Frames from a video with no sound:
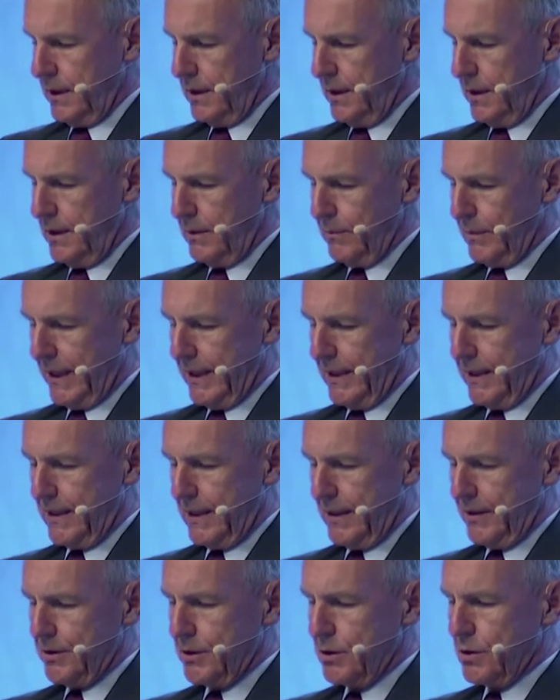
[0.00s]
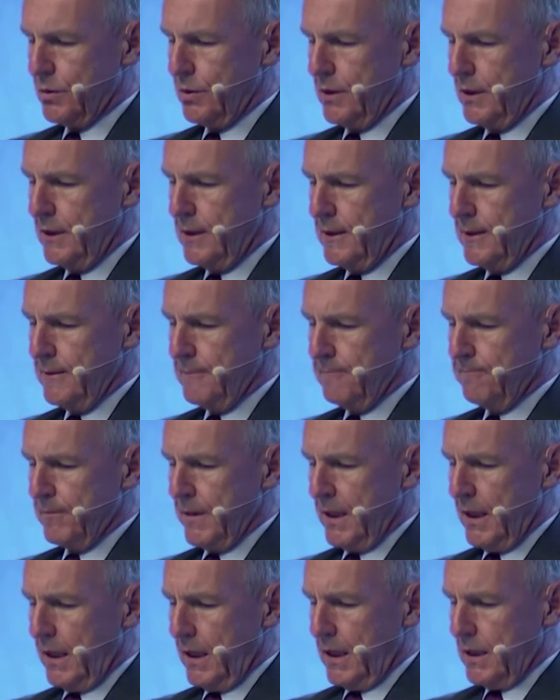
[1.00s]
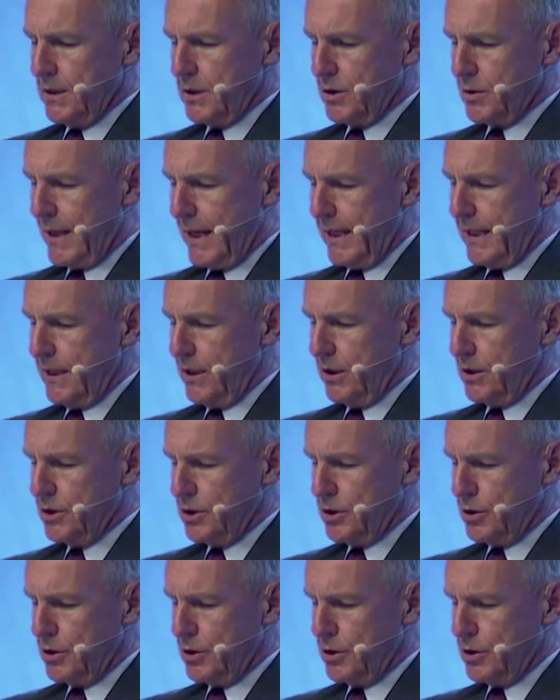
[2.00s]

in my country, trying